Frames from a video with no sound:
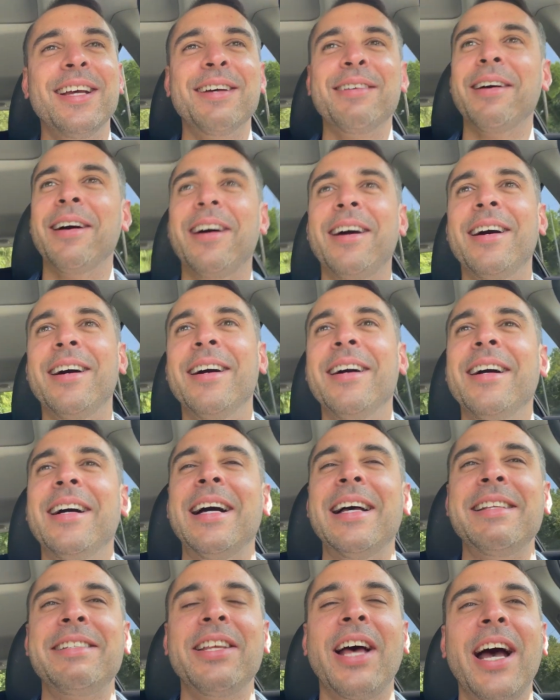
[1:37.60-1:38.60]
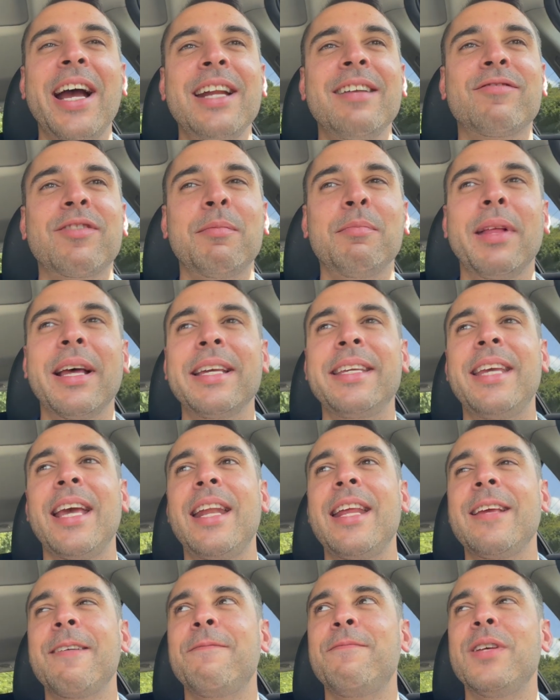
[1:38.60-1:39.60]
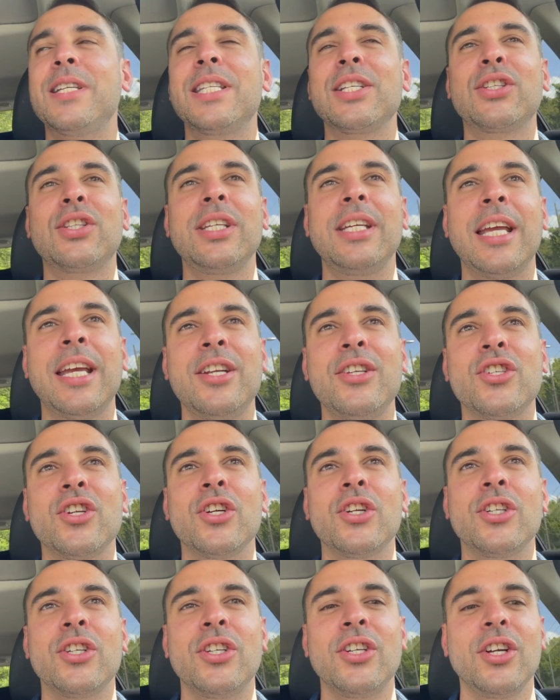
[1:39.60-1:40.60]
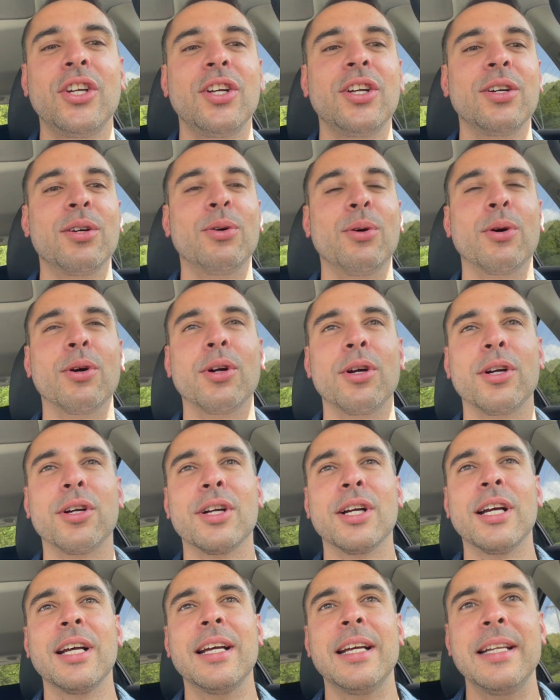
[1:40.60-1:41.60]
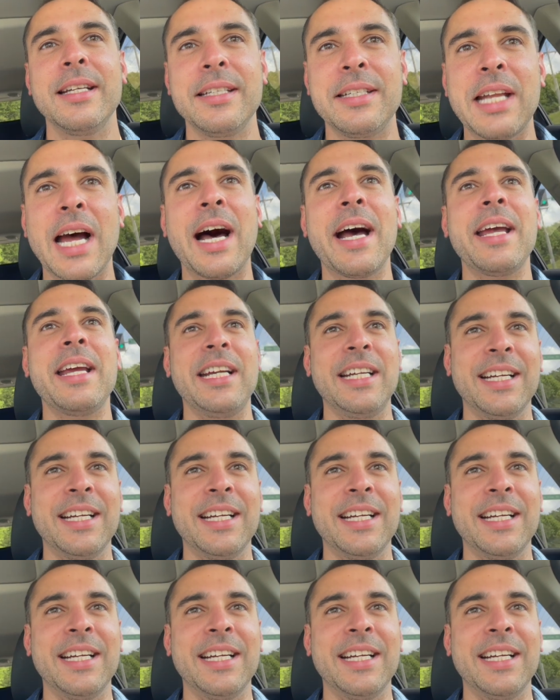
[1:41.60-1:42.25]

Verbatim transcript: uh, aside from like getting physically injured or dying.